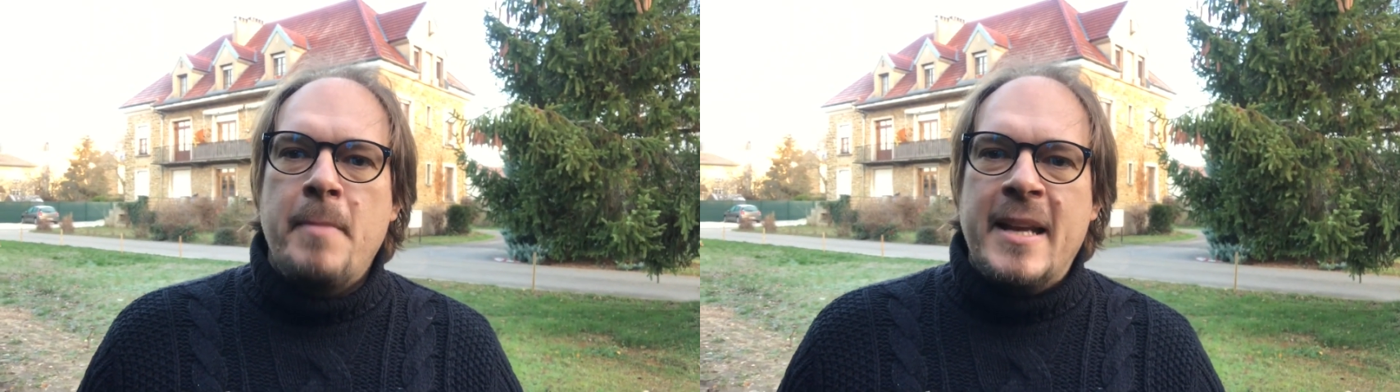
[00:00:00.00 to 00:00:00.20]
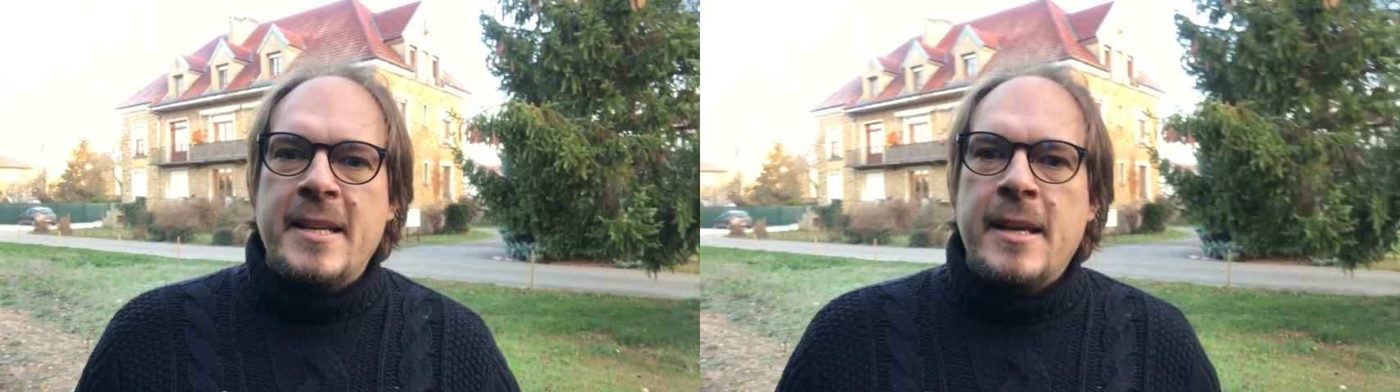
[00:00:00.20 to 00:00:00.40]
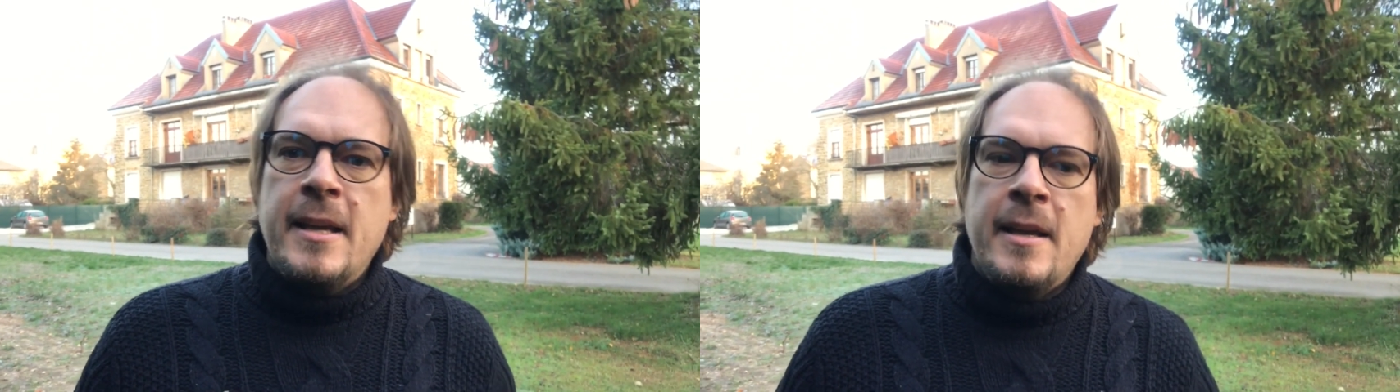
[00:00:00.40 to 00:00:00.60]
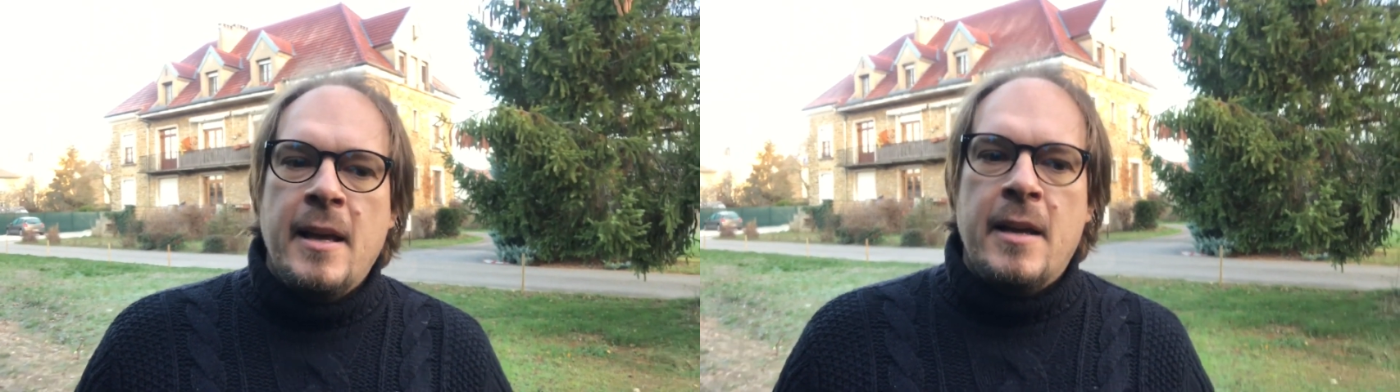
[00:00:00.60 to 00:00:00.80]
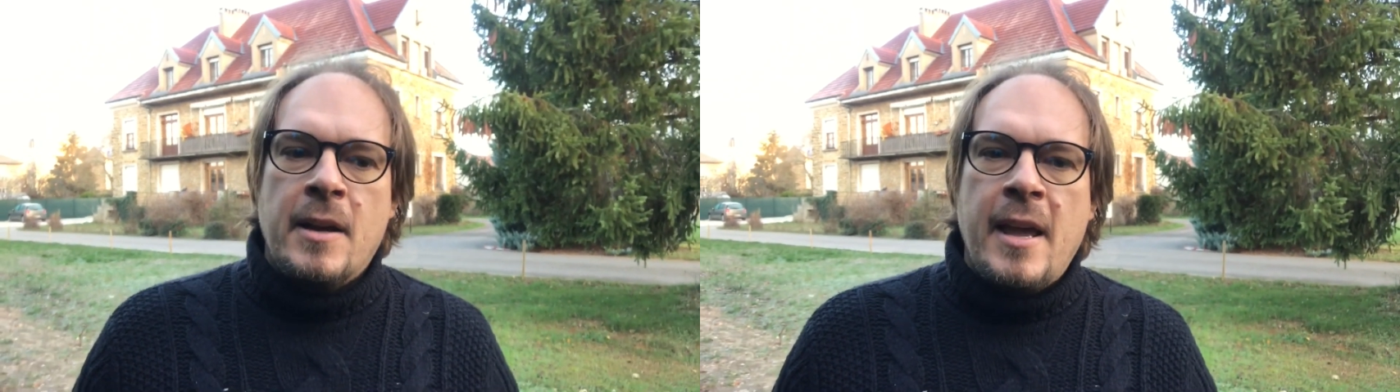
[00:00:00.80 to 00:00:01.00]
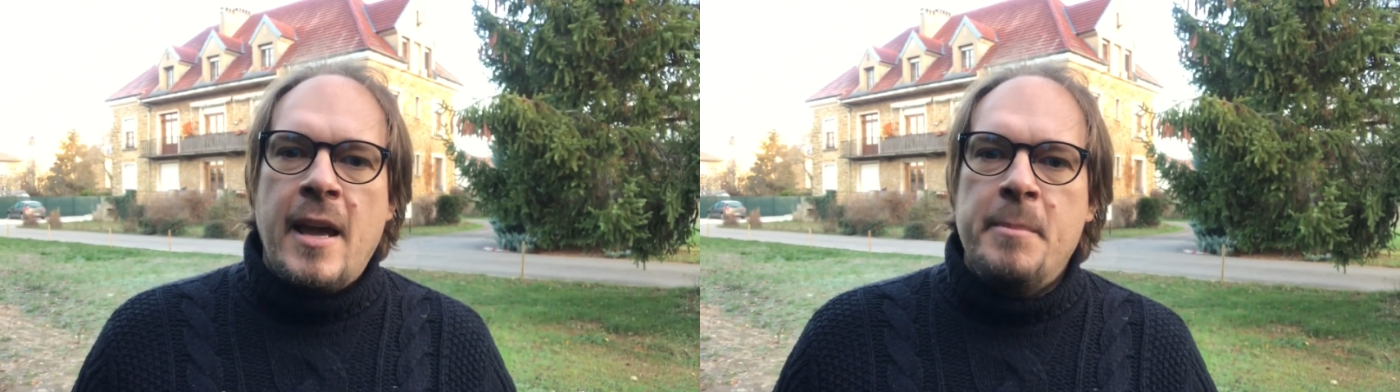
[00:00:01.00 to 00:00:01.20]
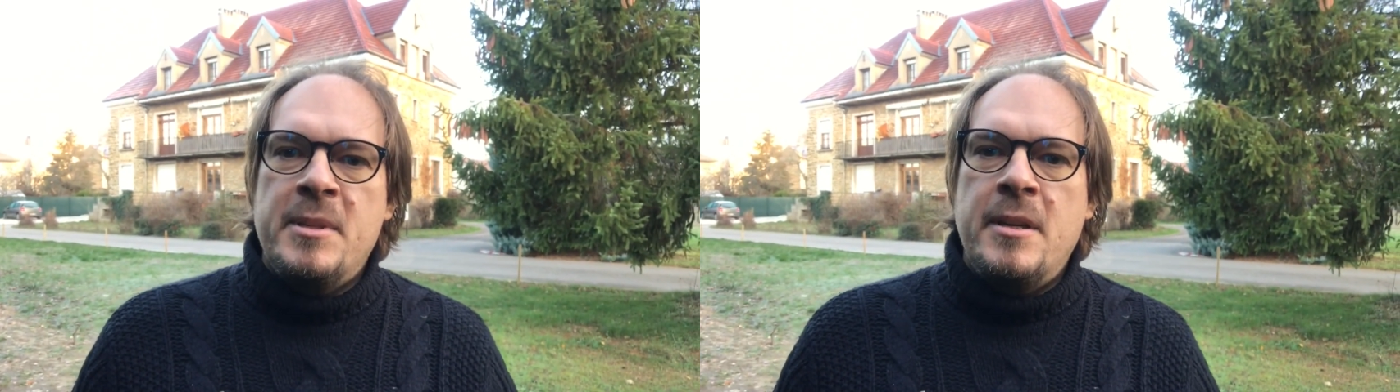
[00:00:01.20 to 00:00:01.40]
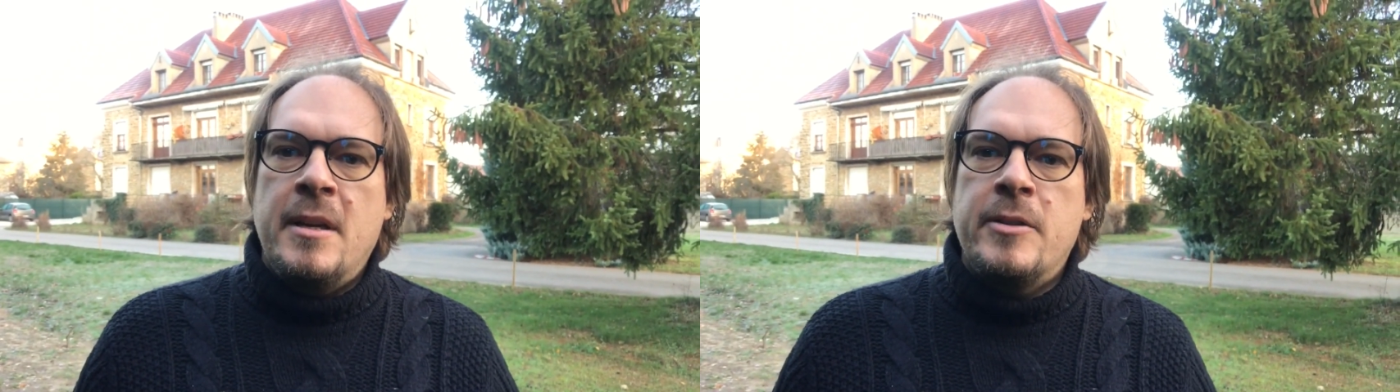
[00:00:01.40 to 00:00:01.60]
betting and
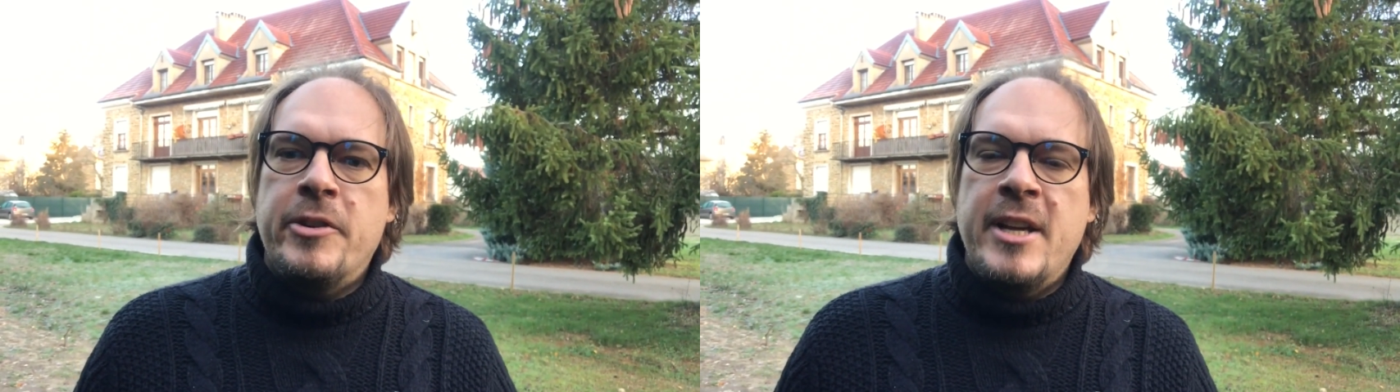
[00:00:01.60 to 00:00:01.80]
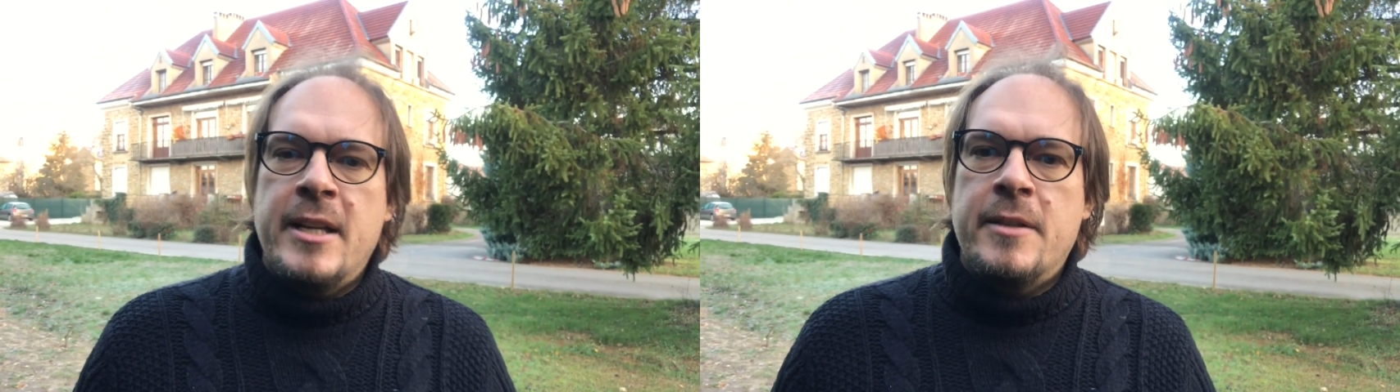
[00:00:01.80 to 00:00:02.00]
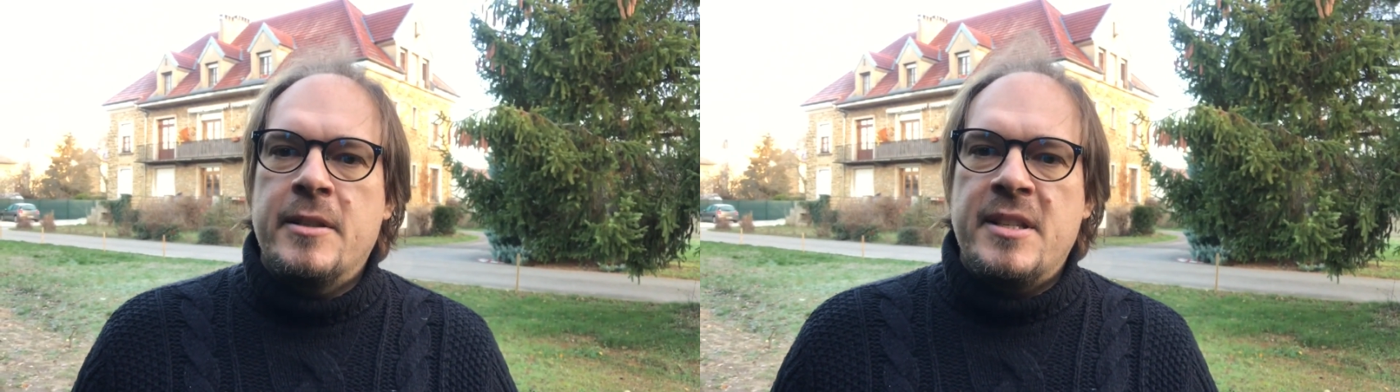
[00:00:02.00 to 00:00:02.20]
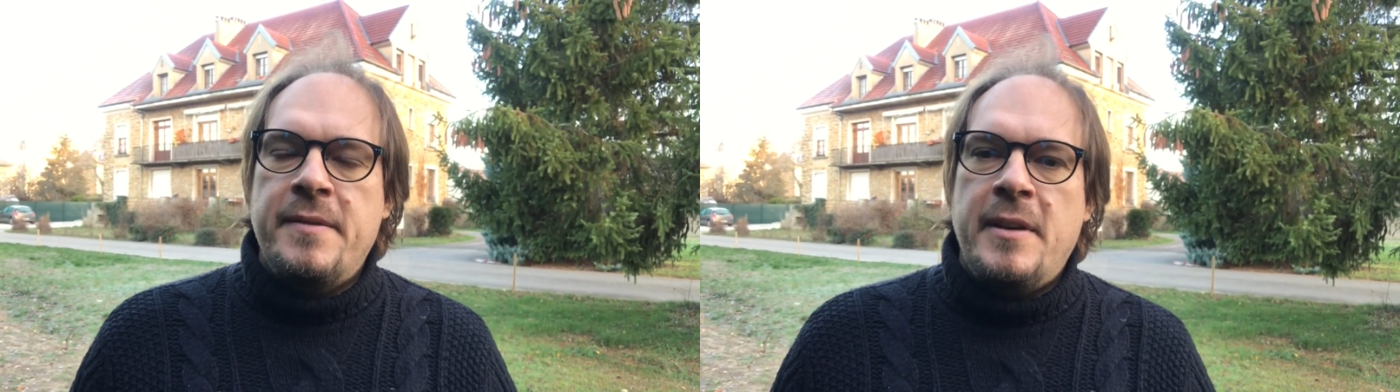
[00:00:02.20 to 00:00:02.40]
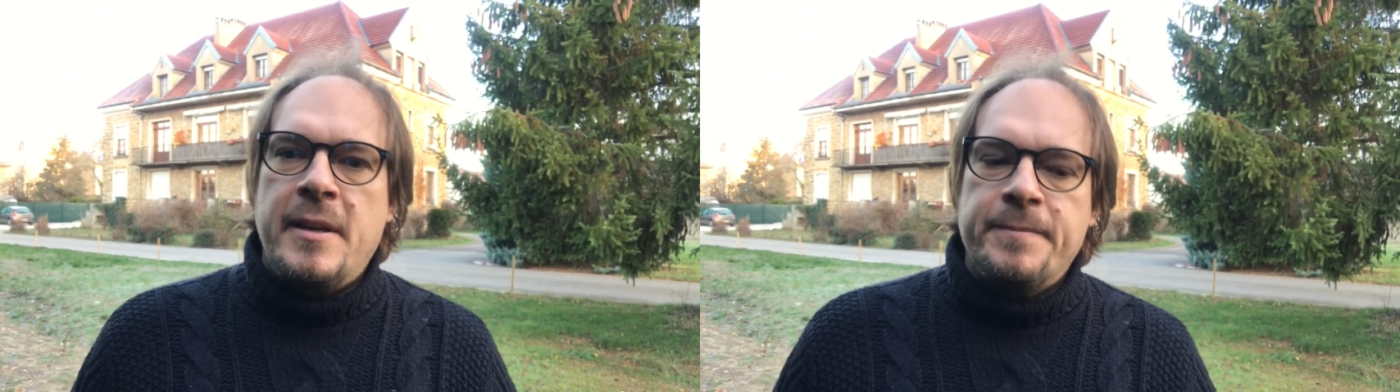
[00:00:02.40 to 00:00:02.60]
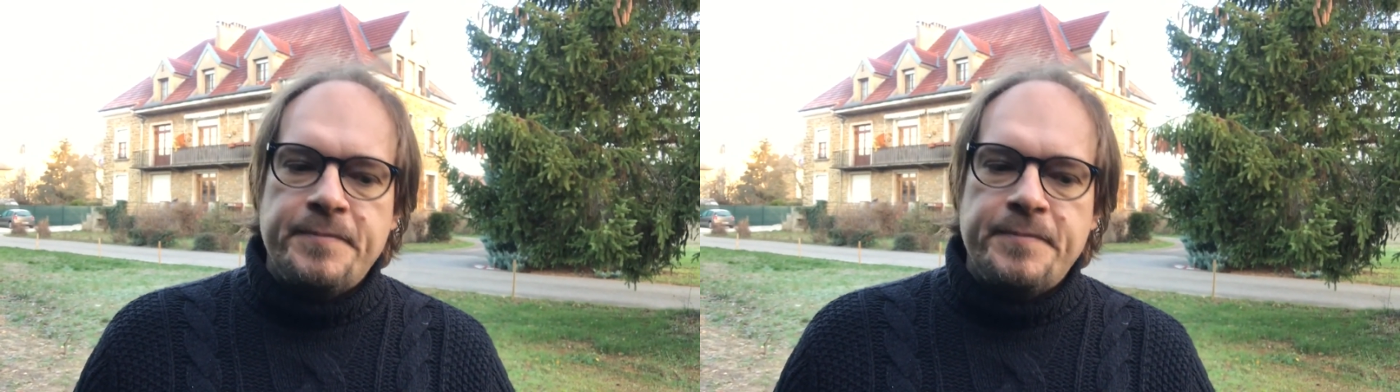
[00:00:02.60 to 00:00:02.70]
games in internet and the TV,